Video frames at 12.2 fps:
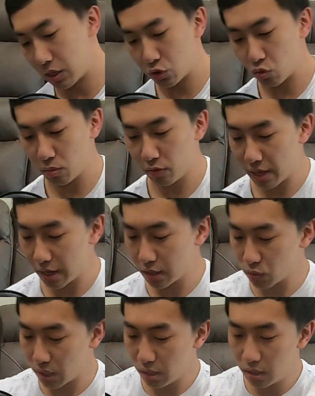let's remove that
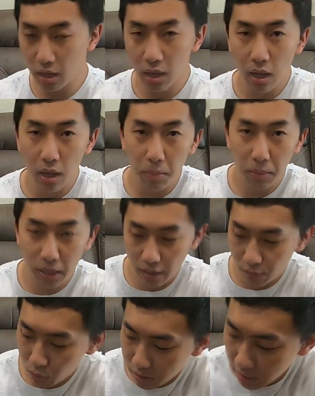as well. But
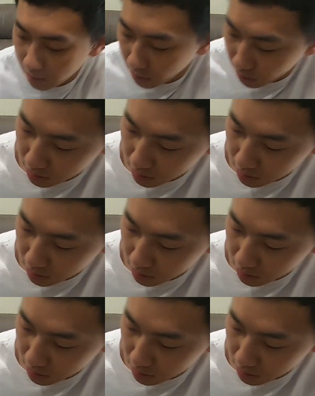if we take a look